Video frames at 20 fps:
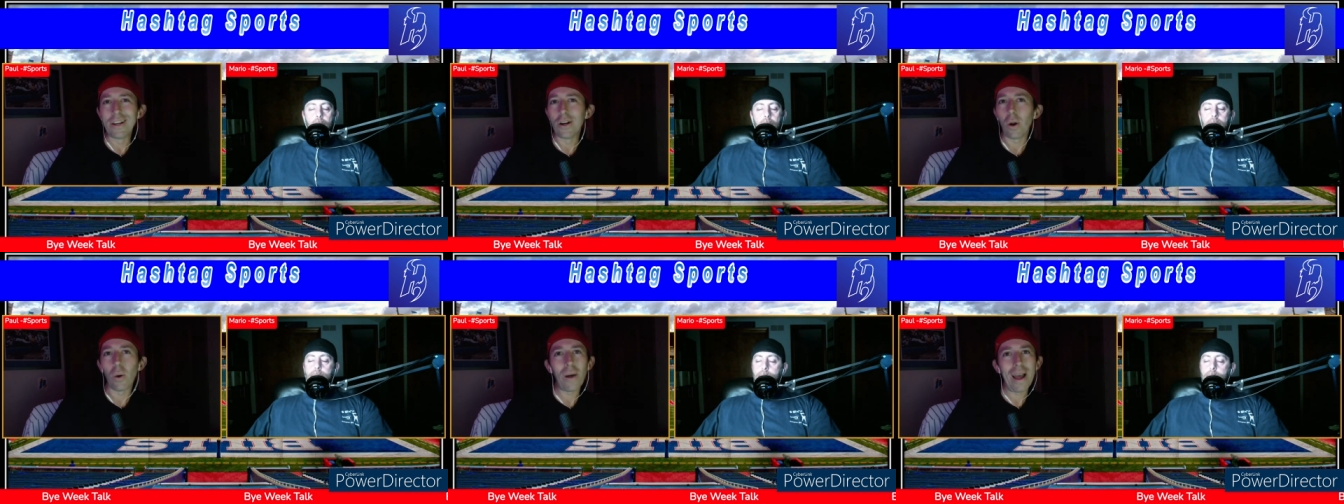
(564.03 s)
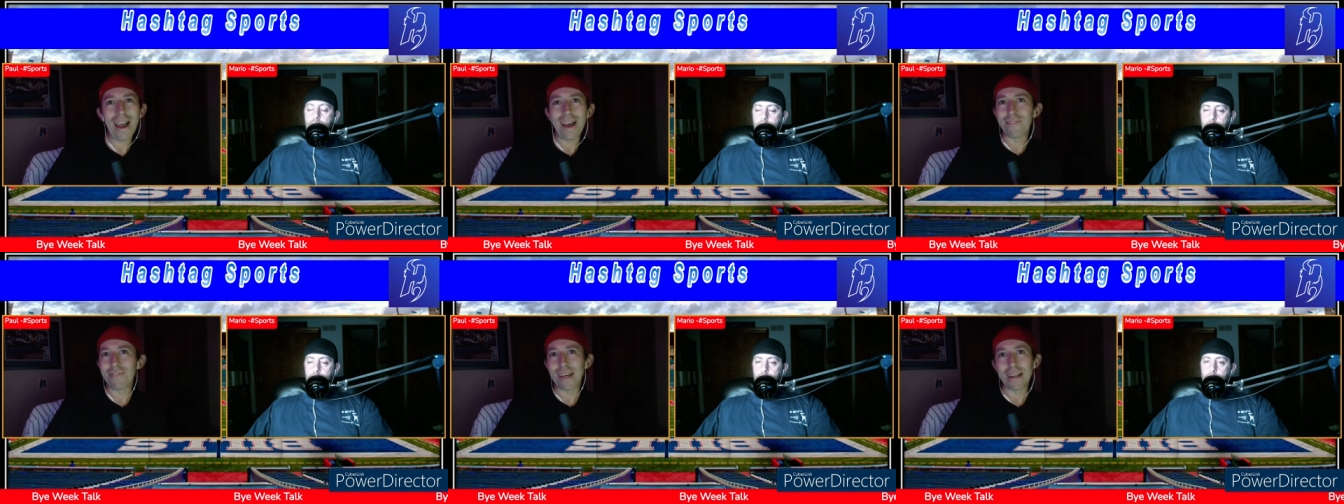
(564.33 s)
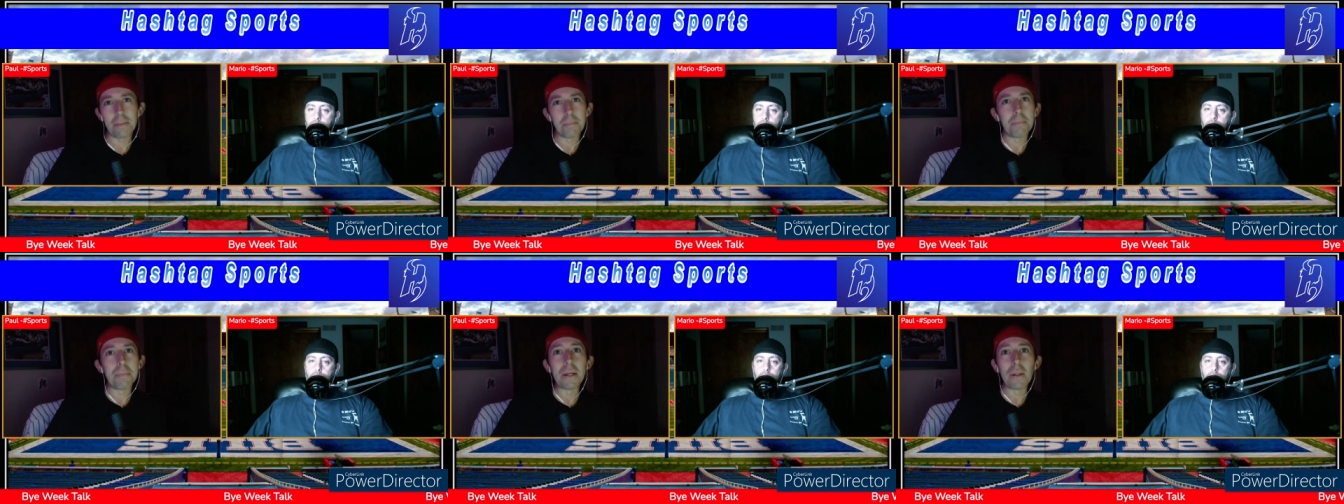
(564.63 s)
you don't have
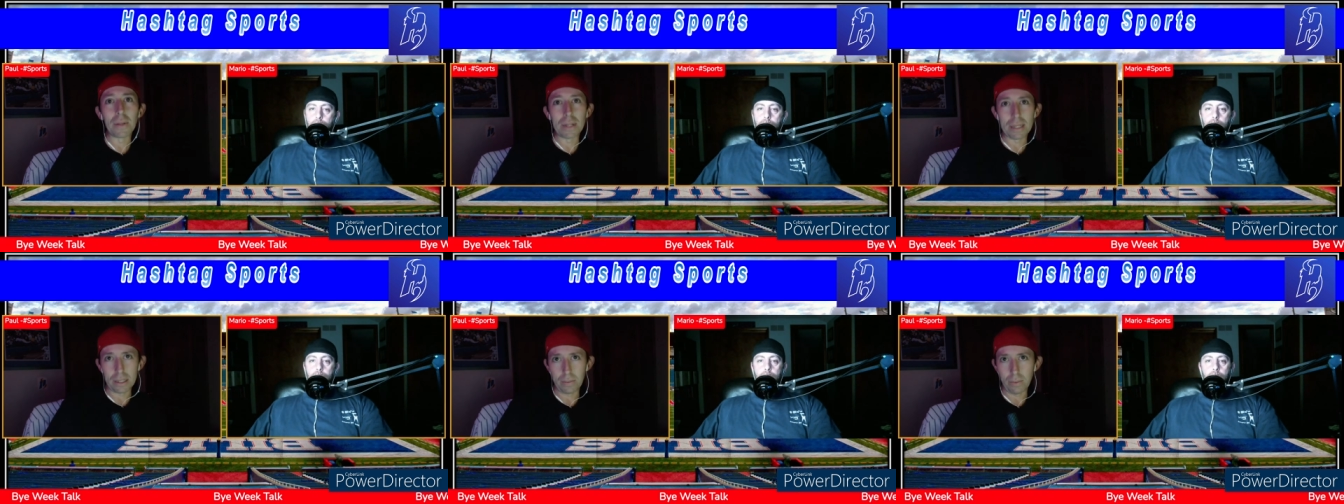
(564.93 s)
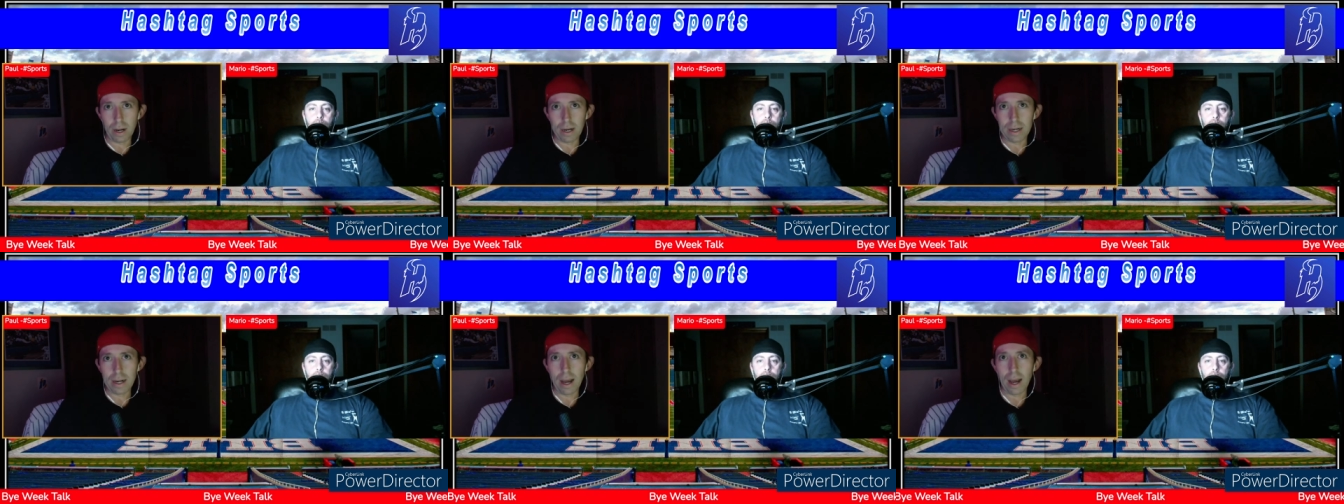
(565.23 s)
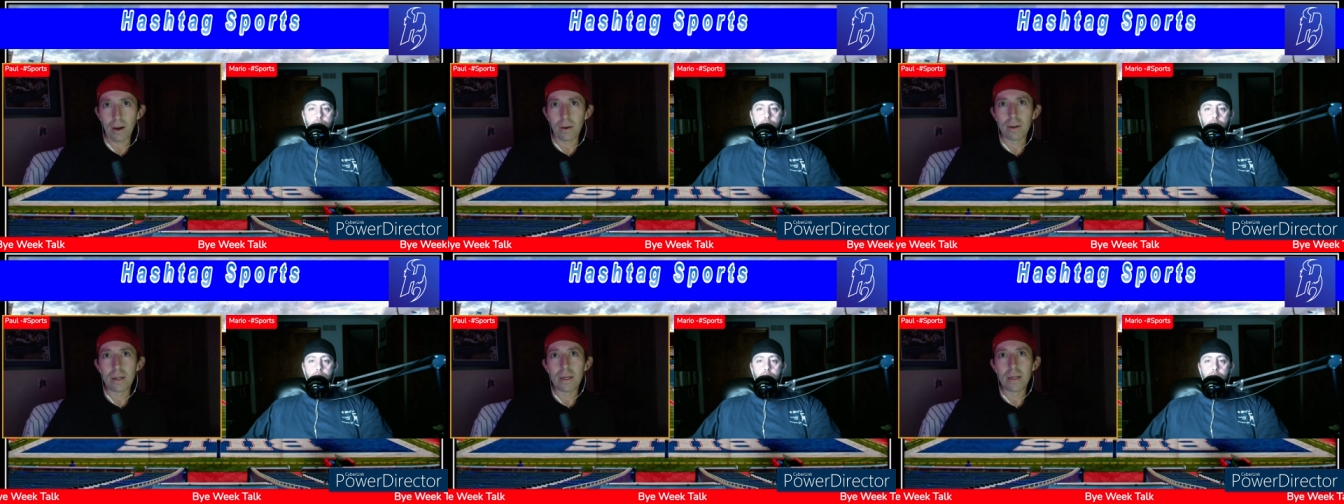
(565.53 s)
that ability right
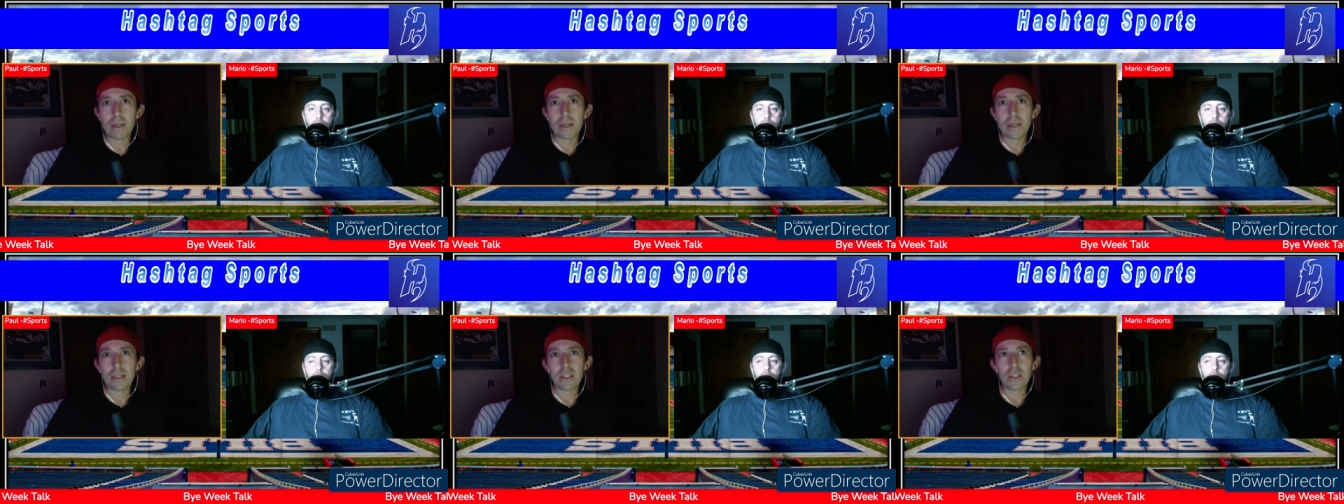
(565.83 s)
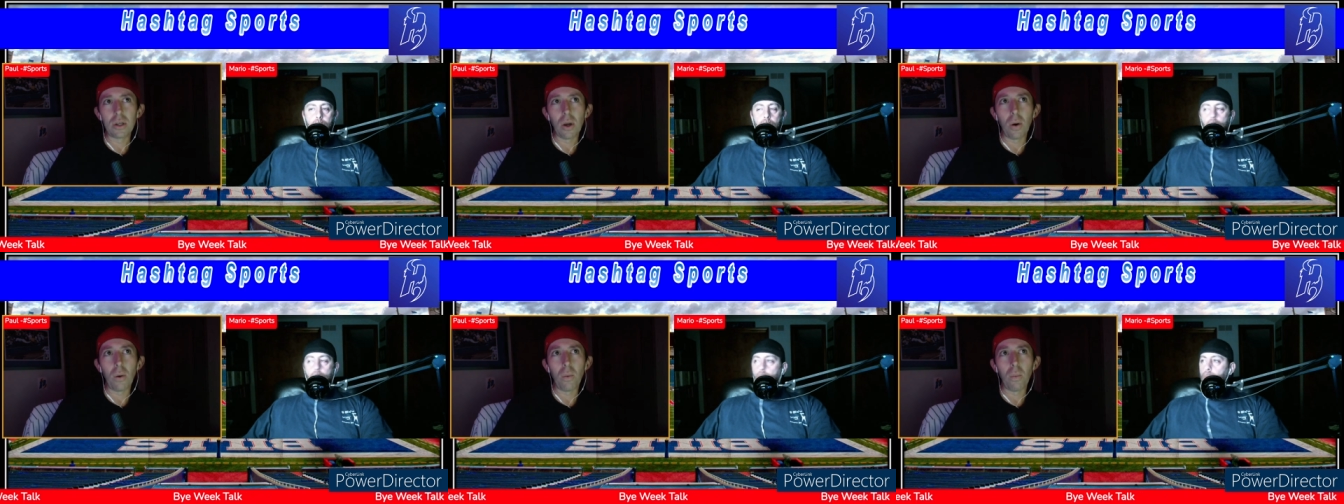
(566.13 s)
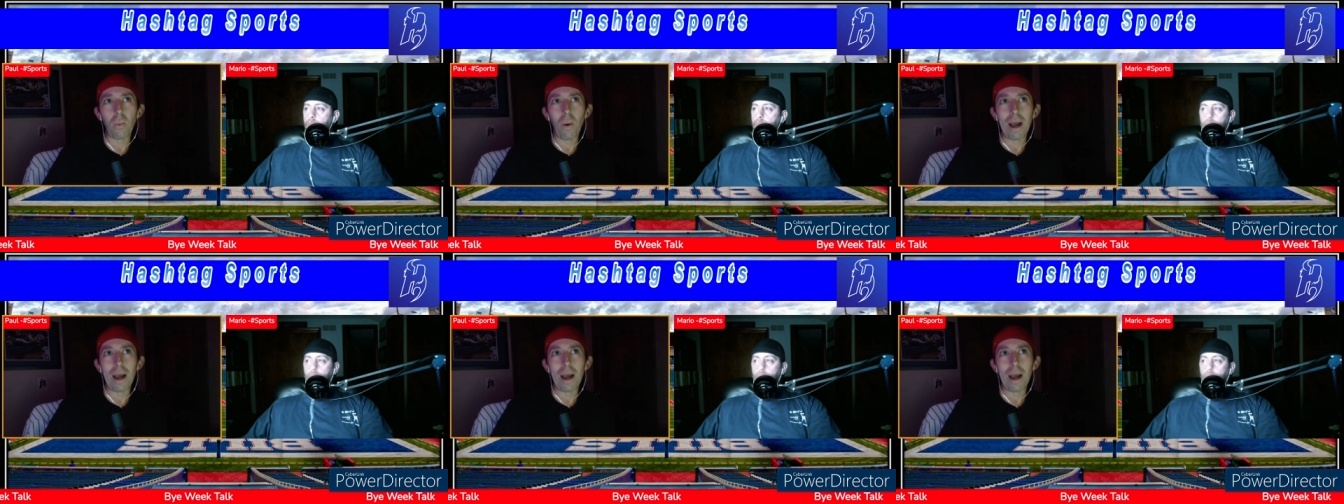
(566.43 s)
now so no.